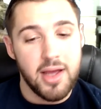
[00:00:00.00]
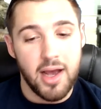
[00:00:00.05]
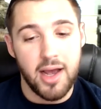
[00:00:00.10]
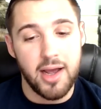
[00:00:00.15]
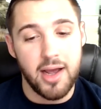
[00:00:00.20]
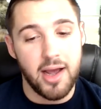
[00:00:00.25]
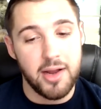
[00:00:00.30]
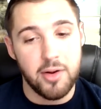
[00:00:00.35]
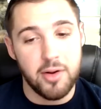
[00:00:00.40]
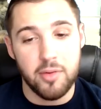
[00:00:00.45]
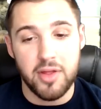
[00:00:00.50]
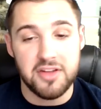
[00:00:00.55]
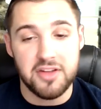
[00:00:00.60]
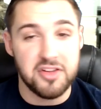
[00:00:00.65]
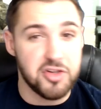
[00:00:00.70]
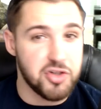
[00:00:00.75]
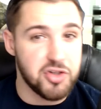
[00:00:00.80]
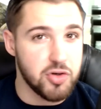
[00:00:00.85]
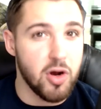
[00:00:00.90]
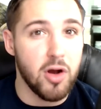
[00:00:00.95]
I know that's
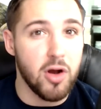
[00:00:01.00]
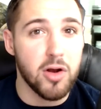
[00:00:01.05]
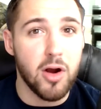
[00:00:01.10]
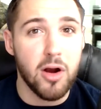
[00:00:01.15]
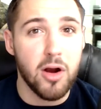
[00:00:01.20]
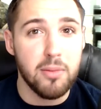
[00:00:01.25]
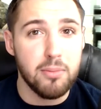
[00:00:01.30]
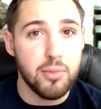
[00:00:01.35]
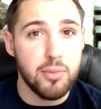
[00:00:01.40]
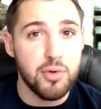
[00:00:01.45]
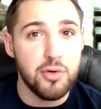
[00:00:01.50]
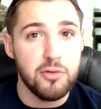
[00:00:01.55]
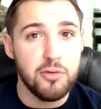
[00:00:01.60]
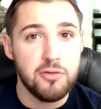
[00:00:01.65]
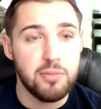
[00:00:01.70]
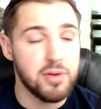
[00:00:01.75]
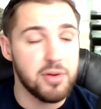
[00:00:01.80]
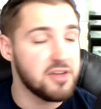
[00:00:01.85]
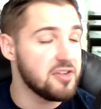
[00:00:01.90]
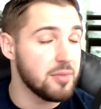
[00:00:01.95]
a strong arm
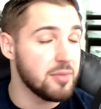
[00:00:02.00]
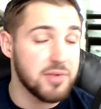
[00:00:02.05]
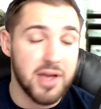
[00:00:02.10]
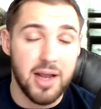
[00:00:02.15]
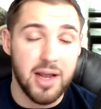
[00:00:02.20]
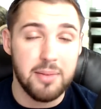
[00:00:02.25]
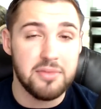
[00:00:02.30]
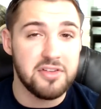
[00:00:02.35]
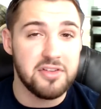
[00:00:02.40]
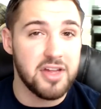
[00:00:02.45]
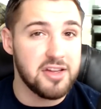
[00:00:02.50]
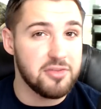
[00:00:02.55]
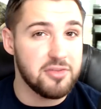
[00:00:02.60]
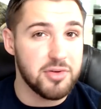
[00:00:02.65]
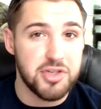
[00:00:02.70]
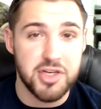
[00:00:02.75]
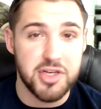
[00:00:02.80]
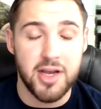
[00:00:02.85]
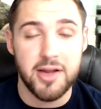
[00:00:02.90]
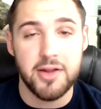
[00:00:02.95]
move, but sometimes that's
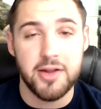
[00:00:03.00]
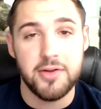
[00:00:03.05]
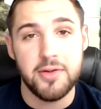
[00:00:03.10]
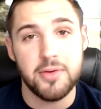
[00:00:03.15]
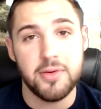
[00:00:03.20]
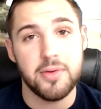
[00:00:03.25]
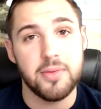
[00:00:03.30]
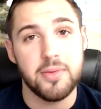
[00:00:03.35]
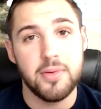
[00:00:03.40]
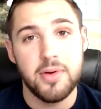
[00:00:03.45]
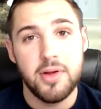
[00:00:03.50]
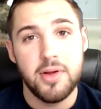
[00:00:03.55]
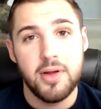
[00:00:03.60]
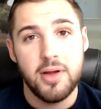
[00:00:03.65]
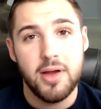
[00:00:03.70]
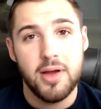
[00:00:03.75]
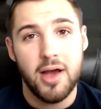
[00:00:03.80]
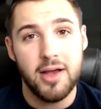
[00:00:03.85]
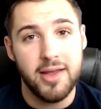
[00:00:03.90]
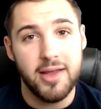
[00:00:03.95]
what you got to do.
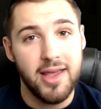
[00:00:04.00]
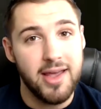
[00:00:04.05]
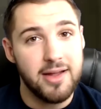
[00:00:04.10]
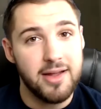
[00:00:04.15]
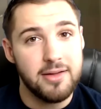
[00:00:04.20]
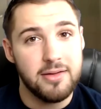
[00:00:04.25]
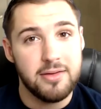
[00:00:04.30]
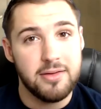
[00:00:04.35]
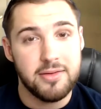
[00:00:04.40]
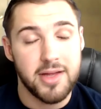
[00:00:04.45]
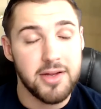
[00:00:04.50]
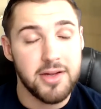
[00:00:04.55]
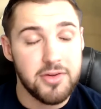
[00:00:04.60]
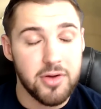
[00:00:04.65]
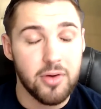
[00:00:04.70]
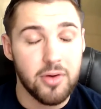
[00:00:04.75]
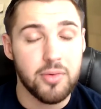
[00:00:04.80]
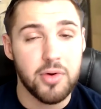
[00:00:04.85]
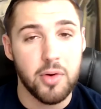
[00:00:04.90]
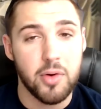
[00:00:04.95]
Again, they
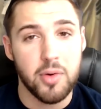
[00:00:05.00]
don't know